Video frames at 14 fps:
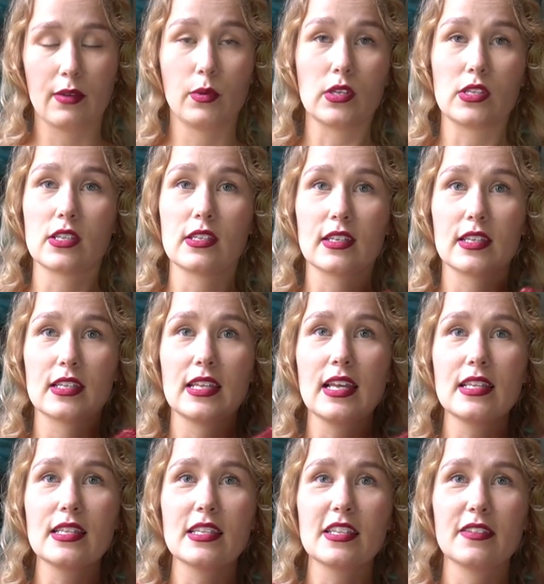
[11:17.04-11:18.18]
was a
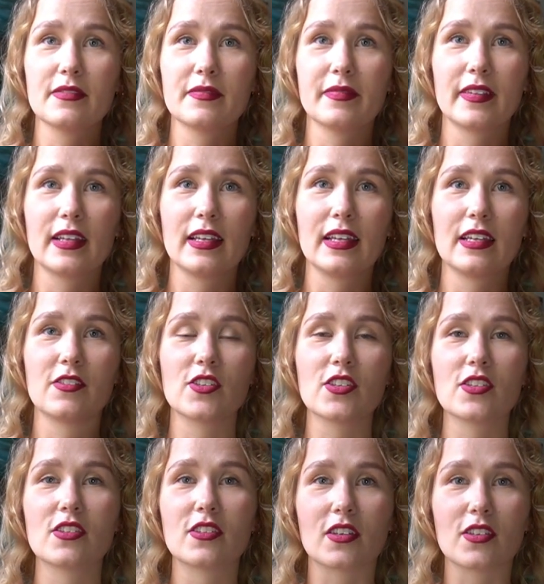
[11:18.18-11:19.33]
success. It
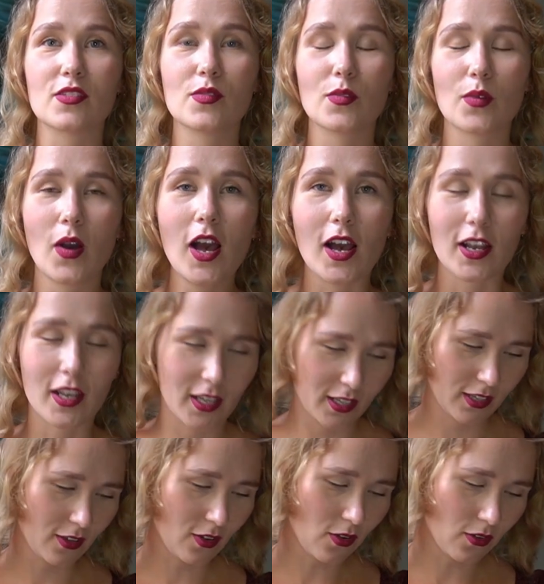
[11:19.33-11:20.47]
just doesn't work
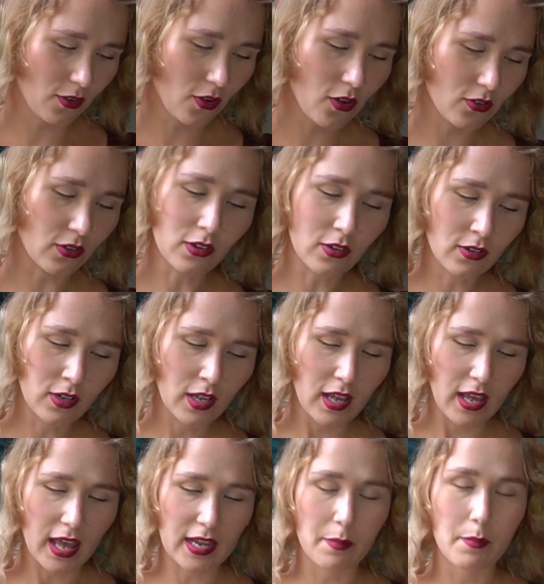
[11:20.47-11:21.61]
on,
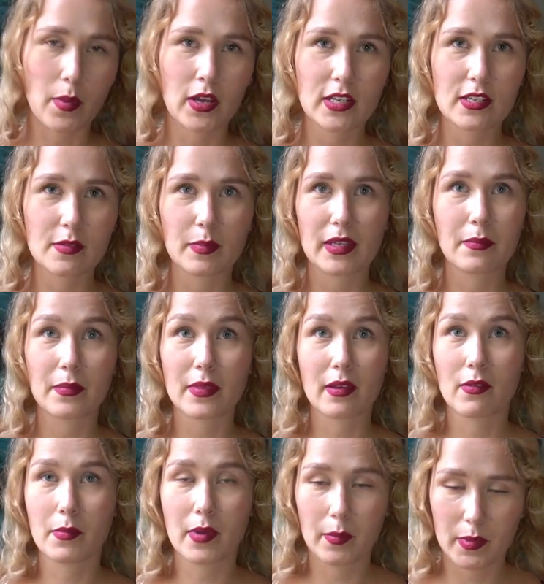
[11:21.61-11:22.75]
and there might be
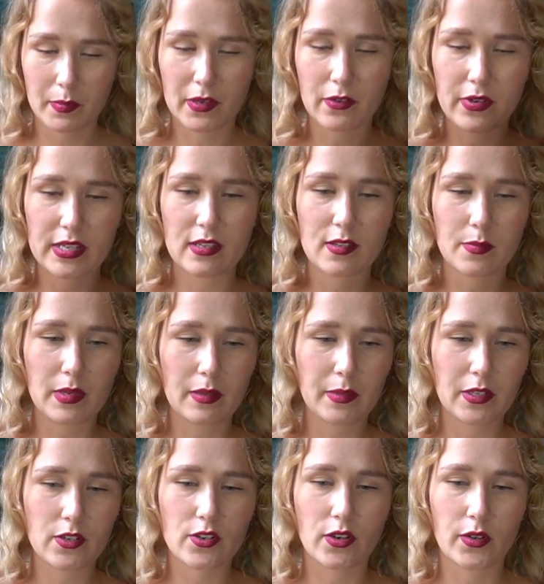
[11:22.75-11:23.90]
many reasons, but let me
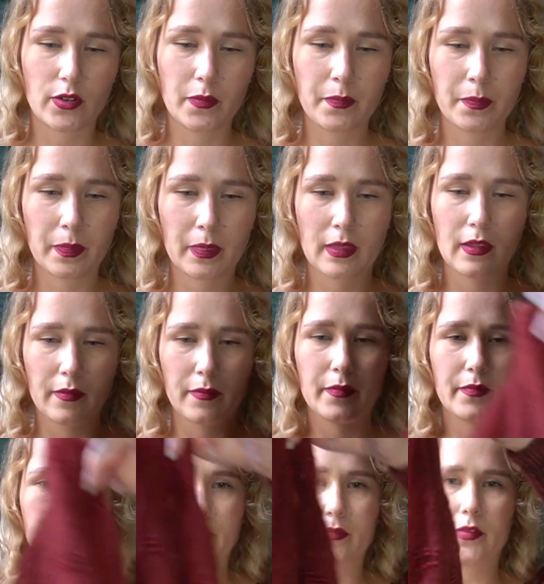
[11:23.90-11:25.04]
just show you.
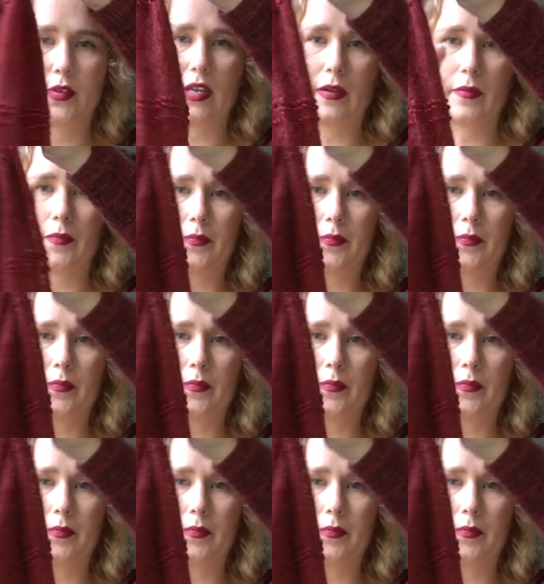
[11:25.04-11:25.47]
Okay.